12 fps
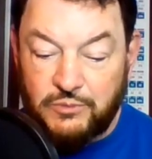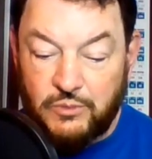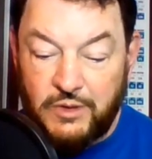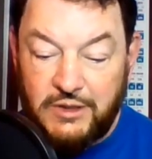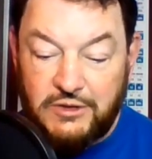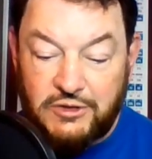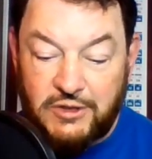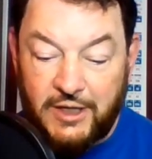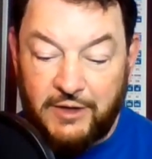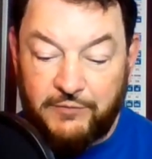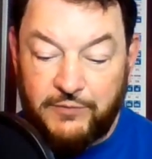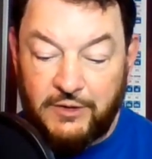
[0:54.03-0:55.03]
reached
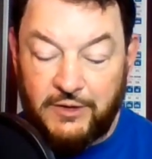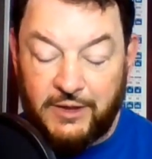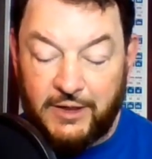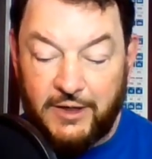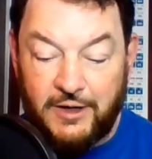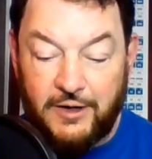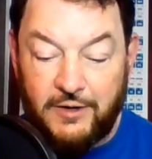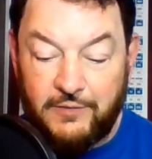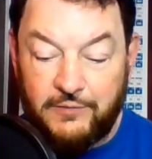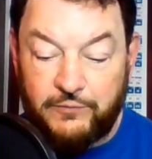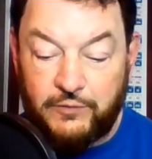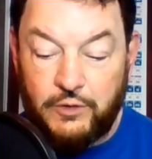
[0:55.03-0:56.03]
on a fielding error,
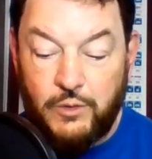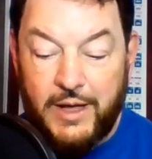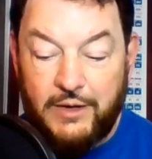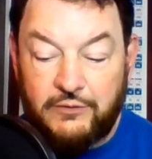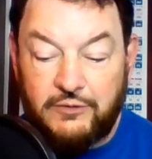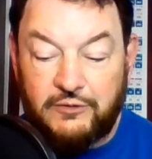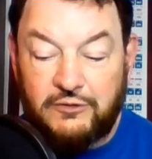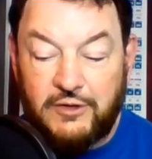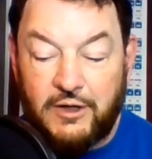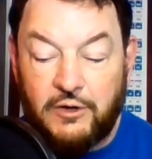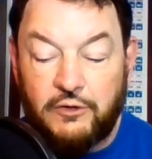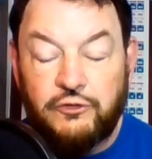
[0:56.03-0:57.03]
flew out to
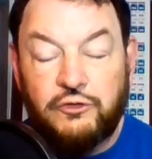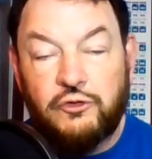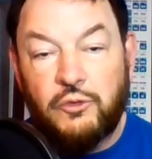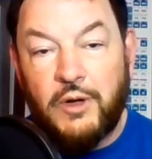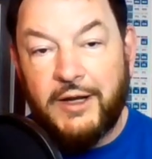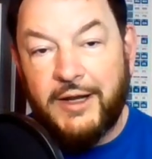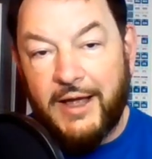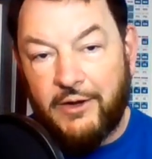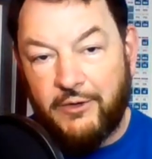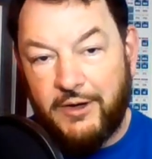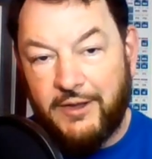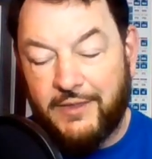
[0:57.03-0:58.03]
center, struck
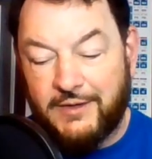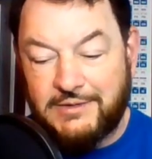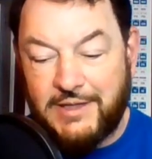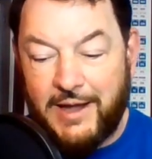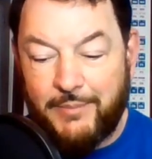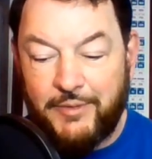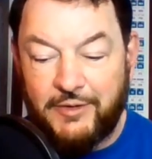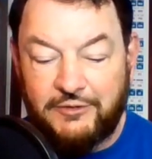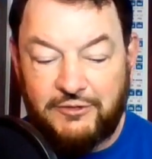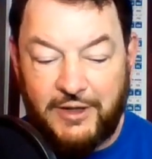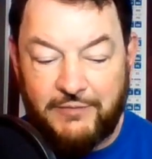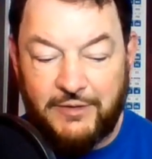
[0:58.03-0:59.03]
out in the top of the
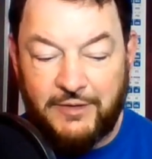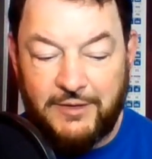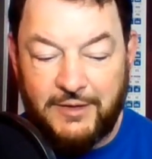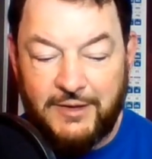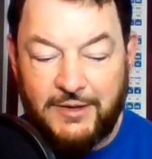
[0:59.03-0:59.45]
seventh,